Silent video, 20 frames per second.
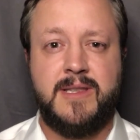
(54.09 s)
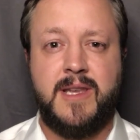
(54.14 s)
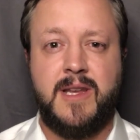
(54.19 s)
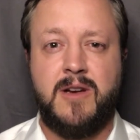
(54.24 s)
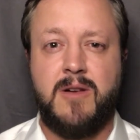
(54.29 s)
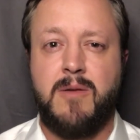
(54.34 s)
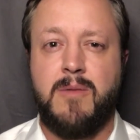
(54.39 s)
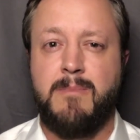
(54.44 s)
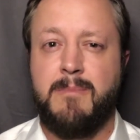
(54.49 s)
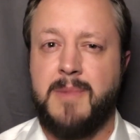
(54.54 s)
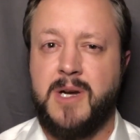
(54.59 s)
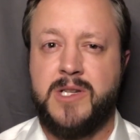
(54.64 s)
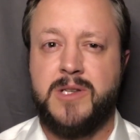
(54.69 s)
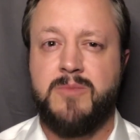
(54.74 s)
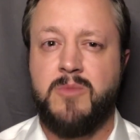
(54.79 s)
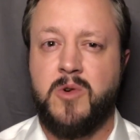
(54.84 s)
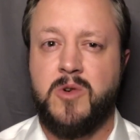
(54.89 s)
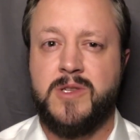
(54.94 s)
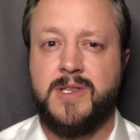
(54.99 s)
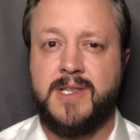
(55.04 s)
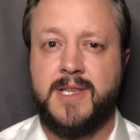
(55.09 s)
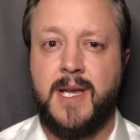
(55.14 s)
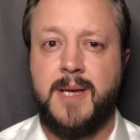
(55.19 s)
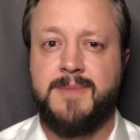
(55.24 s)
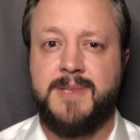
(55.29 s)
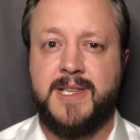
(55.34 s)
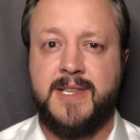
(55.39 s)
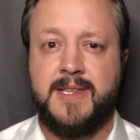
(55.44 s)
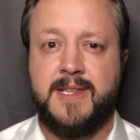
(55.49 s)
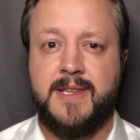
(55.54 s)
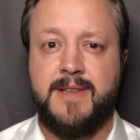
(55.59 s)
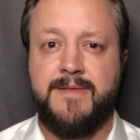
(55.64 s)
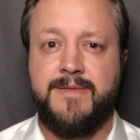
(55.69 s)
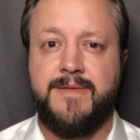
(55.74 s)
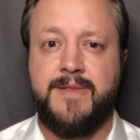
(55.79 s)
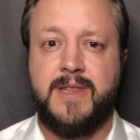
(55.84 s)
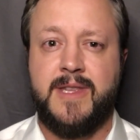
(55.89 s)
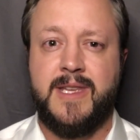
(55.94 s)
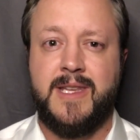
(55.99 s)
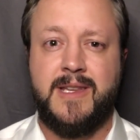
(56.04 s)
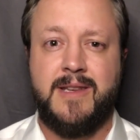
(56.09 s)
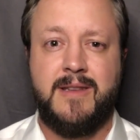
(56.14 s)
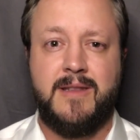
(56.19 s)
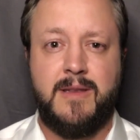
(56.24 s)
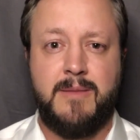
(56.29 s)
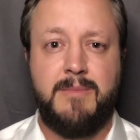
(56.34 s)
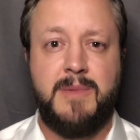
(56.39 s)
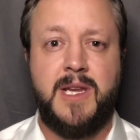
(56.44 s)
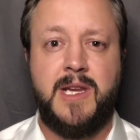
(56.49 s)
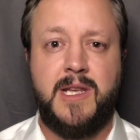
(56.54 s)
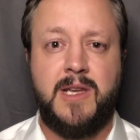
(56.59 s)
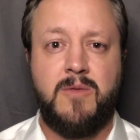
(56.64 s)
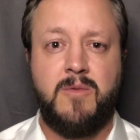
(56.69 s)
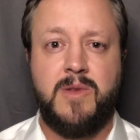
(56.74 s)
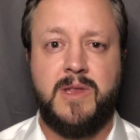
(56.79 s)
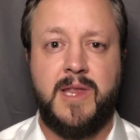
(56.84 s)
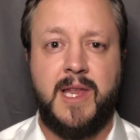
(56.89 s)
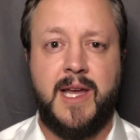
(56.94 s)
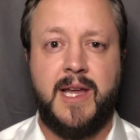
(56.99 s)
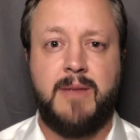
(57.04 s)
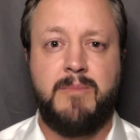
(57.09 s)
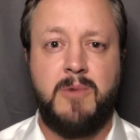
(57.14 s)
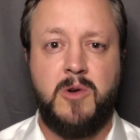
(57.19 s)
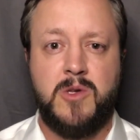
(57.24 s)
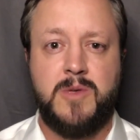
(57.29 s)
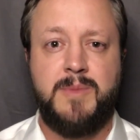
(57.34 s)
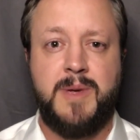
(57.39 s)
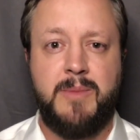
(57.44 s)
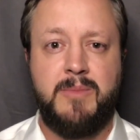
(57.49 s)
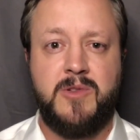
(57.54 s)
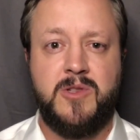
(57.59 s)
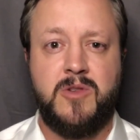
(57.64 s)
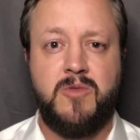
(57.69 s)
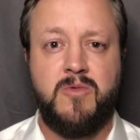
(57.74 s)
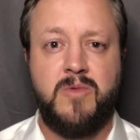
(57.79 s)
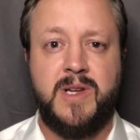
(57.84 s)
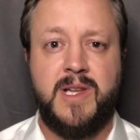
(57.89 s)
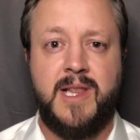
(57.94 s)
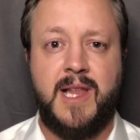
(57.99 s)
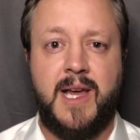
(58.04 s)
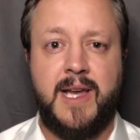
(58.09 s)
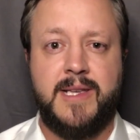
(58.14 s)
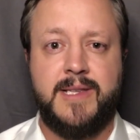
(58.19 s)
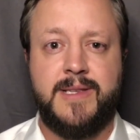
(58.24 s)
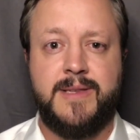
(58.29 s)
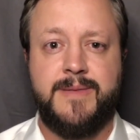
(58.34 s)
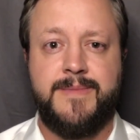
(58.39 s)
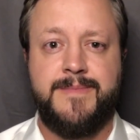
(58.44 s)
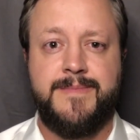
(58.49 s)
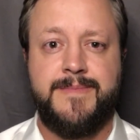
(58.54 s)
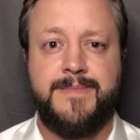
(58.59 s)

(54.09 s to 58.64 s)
that are much more substantive than the media would like most people to realize.